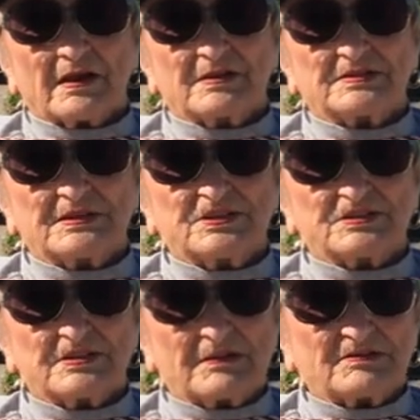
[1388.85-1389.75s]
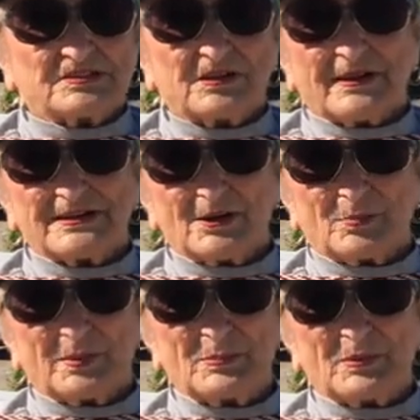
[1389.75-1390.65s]
because they just and still I
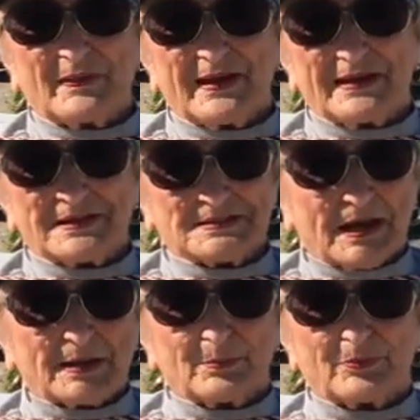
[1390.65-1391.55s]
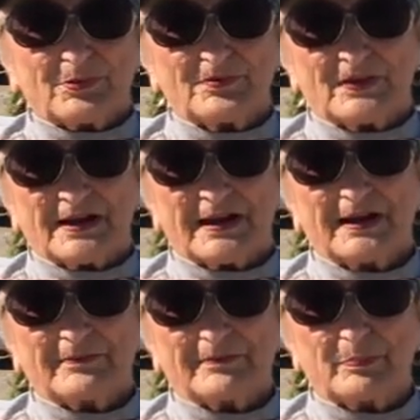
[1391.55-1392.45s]
tell people that and I say I can prove it.
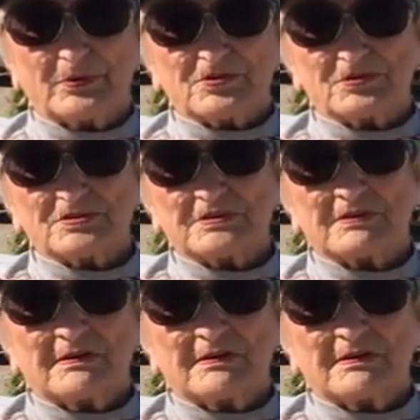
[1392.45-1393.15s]
I have pictures.